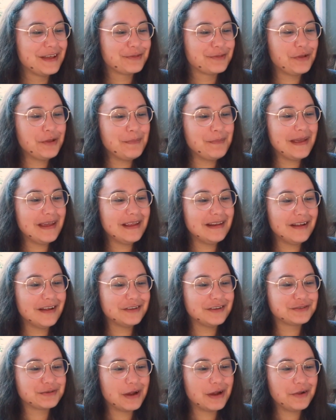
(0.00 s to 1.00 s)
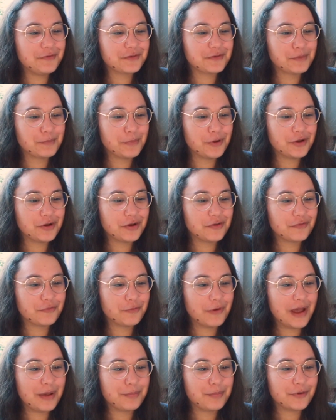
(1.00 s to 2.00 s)
Three men on trial for the murder of
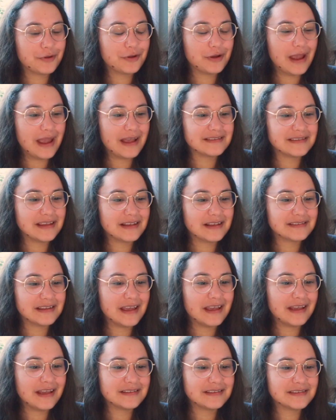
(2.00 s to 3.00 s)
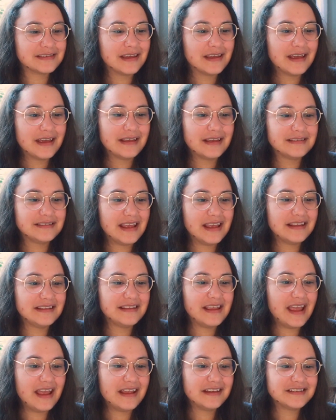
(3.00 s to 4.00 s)
rapper
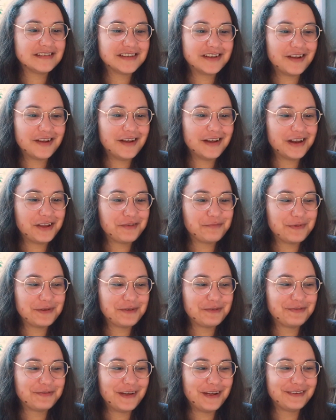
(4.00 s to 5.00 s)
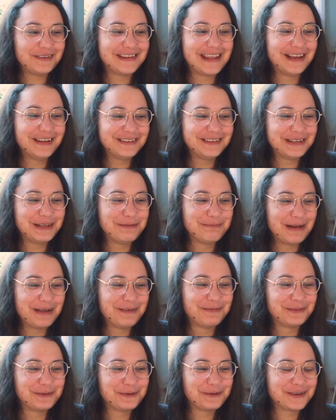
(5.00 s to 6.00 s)
XXXTentacion have been found guilty by
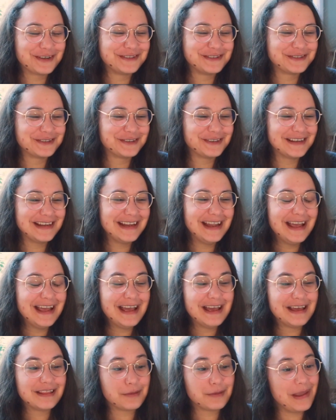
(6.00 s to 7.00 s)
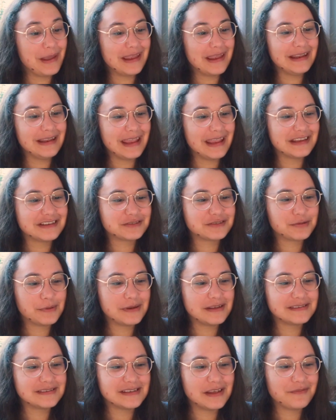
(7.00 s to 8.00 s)
Florida jury. The men, aged
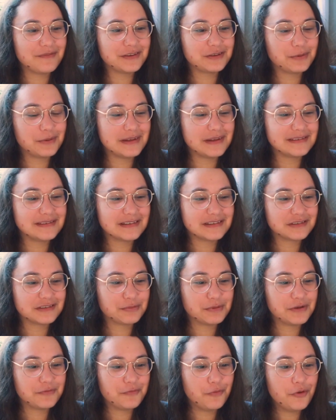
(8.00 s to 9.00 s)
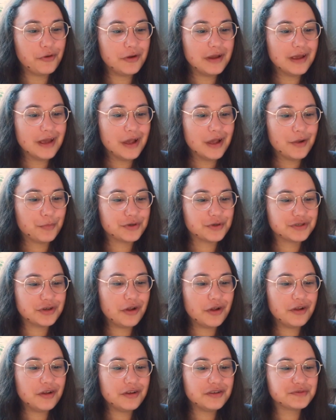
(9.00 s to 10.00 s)
27, 26, and 24, were
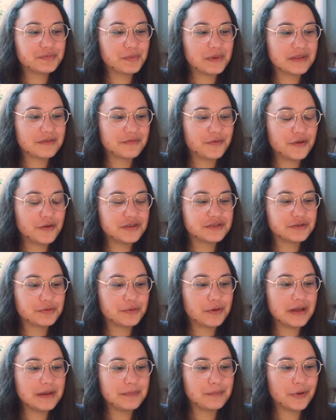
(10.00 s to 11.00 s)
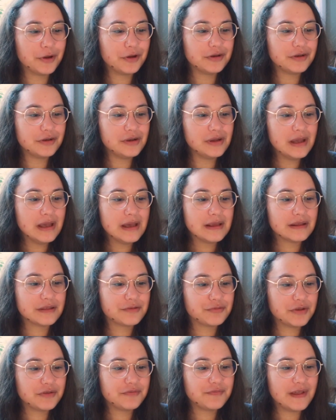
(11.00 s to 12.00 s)
charged with first-degree murder. The
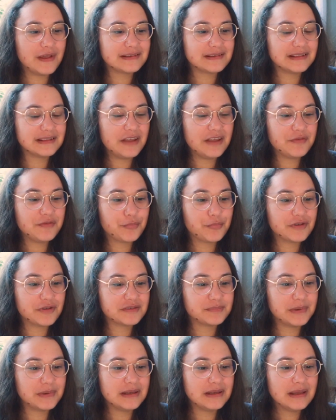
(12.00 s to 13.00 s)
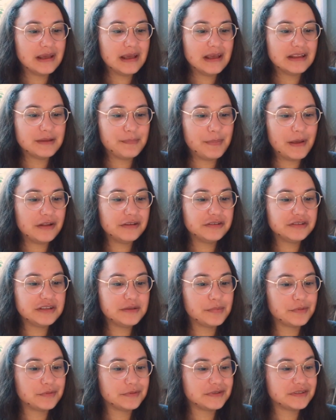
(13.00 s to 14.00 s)
three faced life imprisonment. The penalty
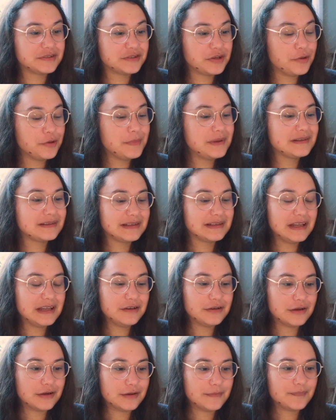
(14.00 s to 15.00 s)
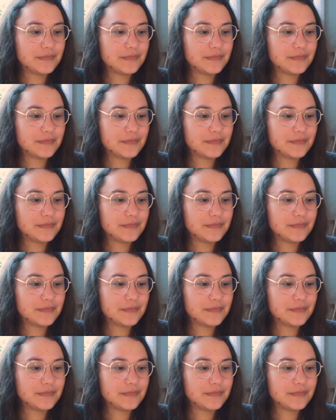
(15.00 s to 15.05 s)
will be determined later.